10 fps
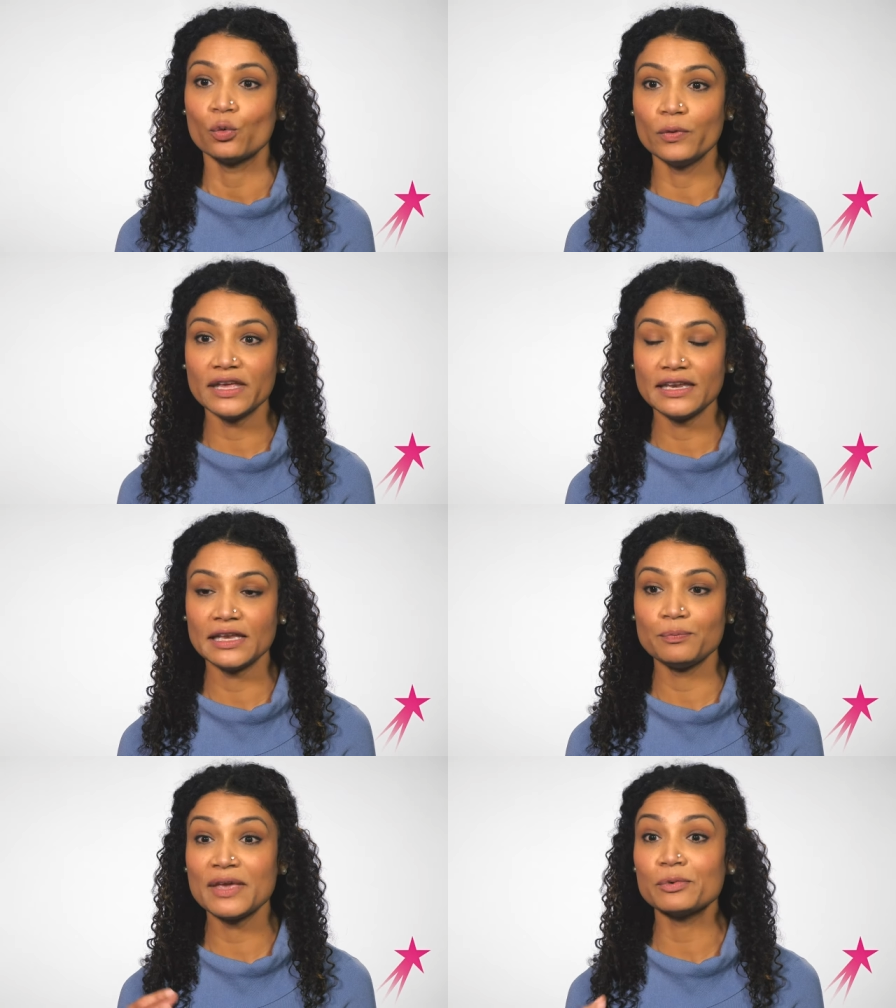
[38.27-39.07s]
We
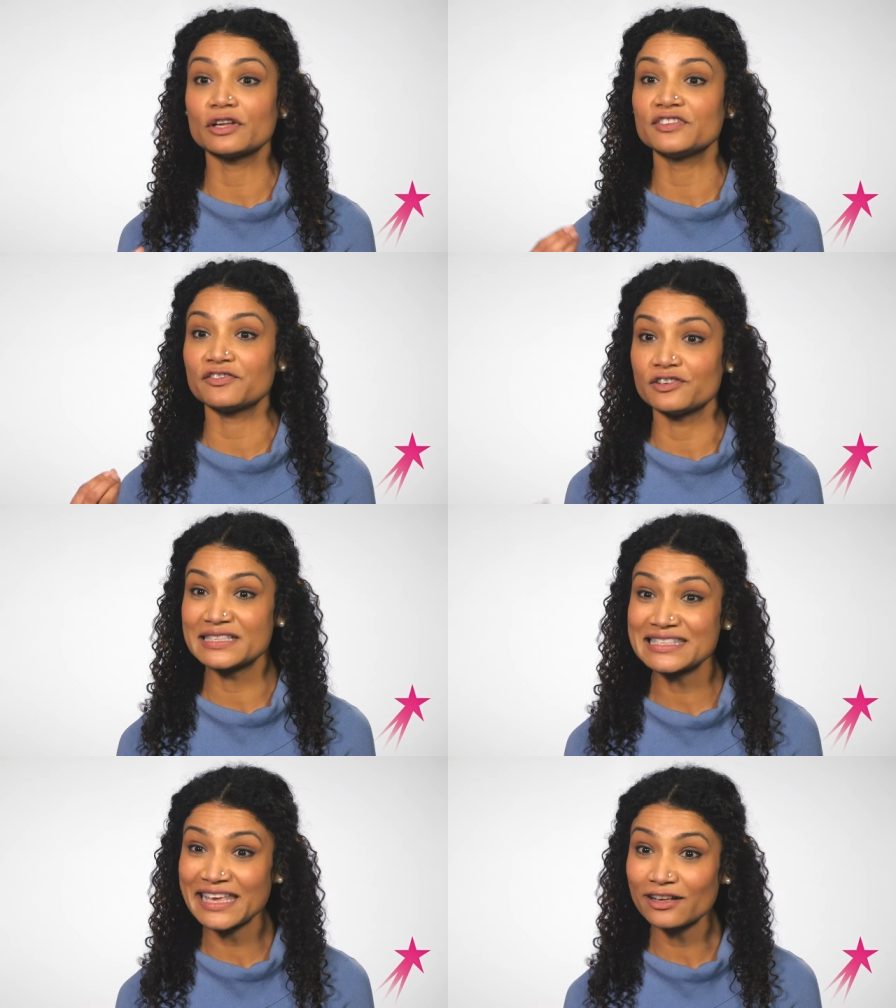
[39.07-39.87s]
need people of
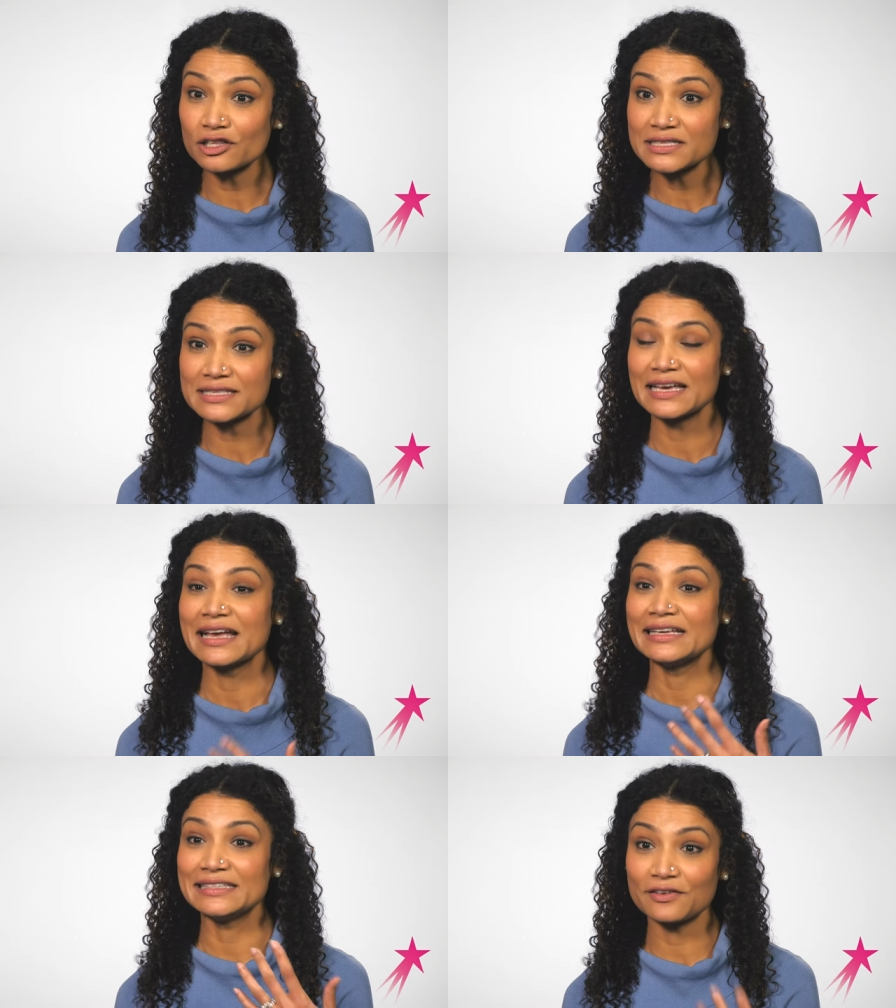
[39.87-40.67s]
different skills,
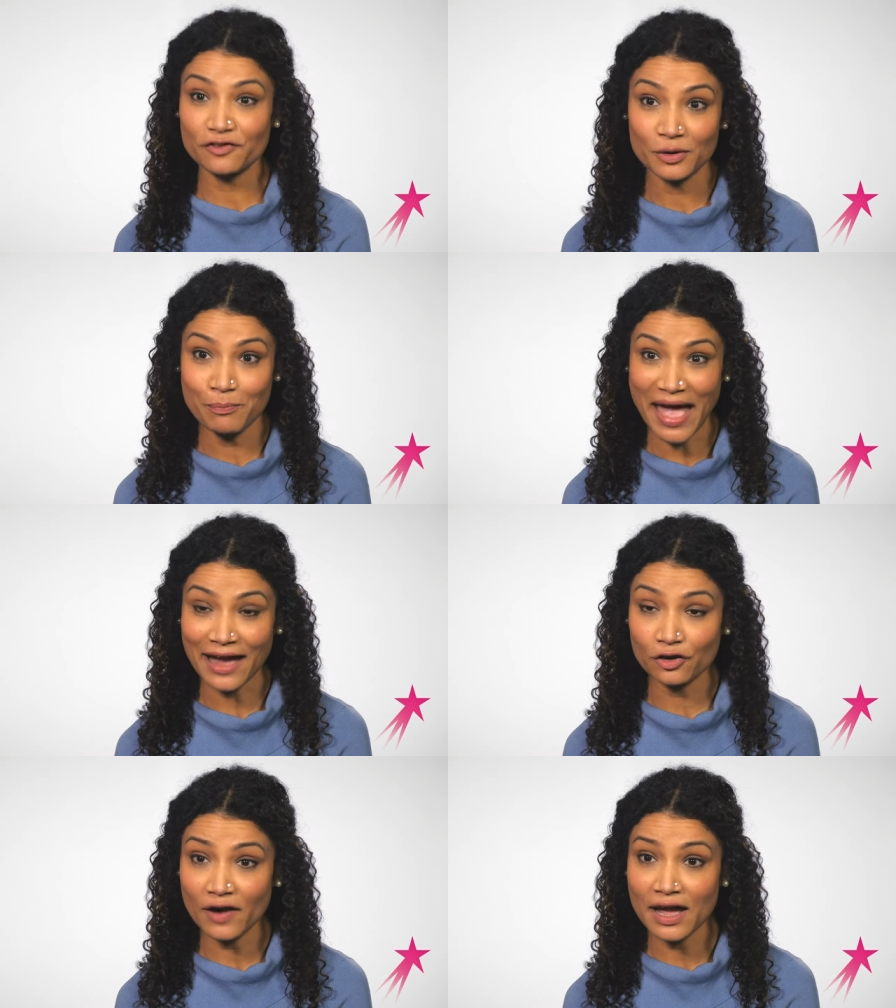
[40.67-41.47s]
different
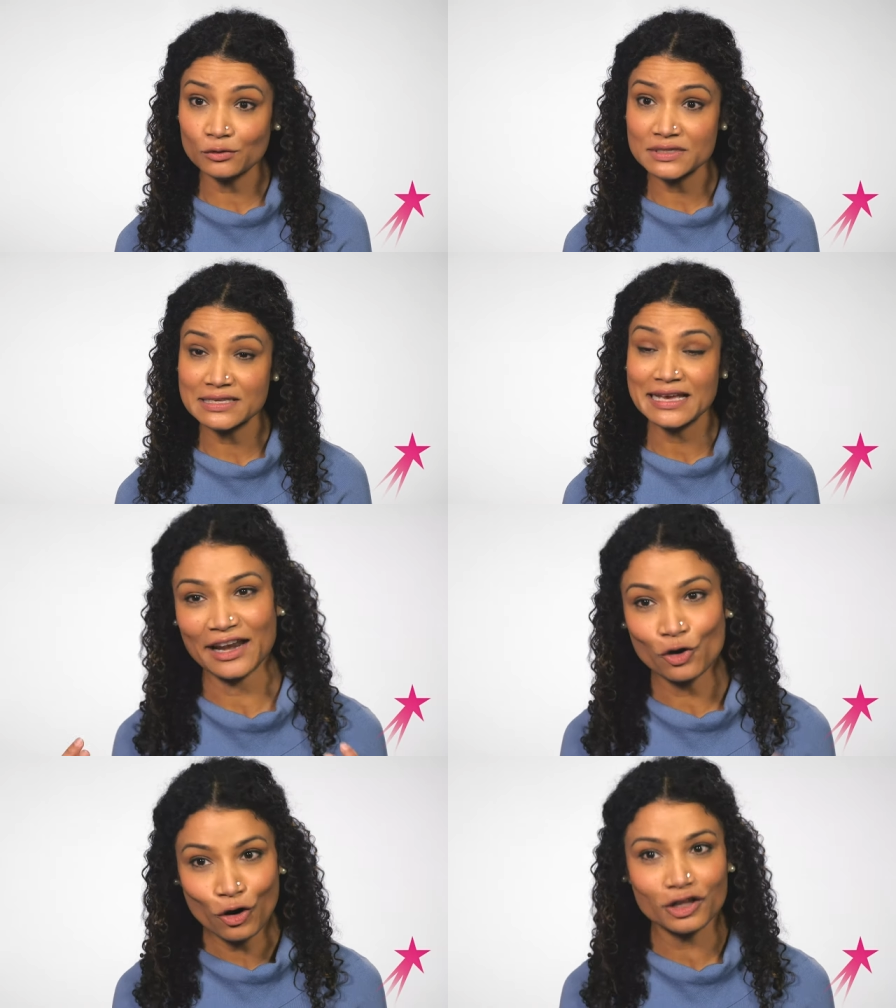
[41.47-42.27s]
backgrounds,
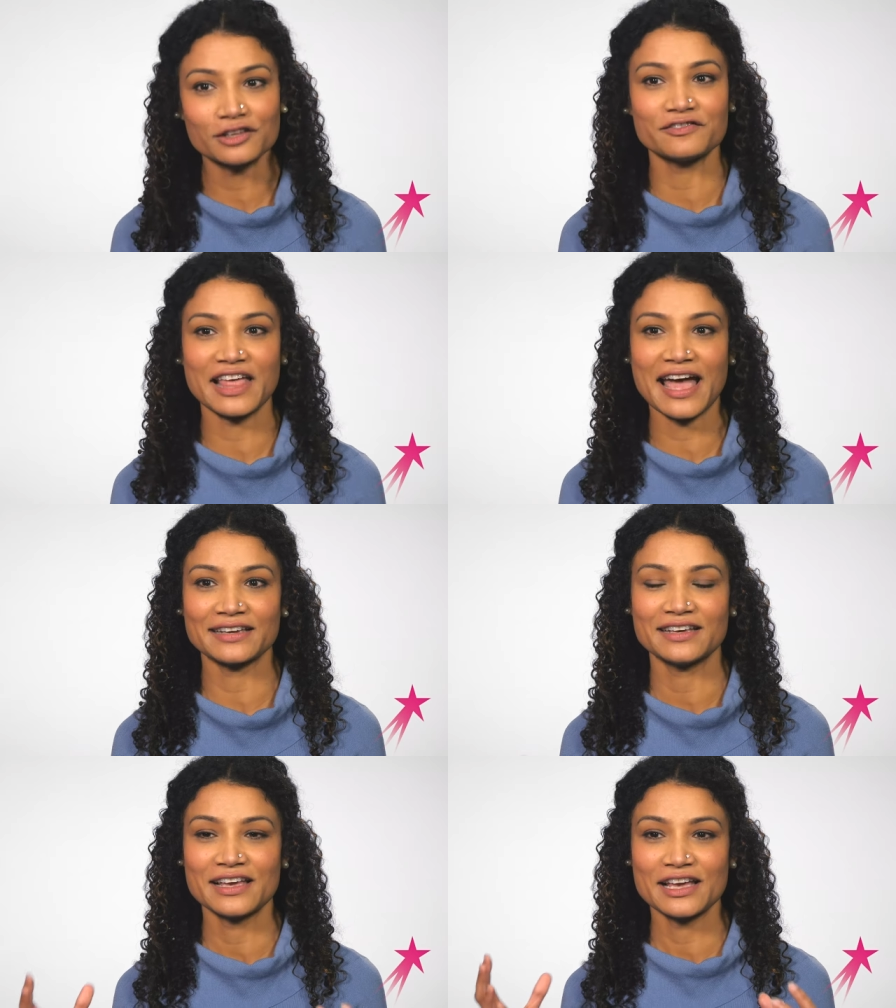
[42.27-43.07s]
and all of that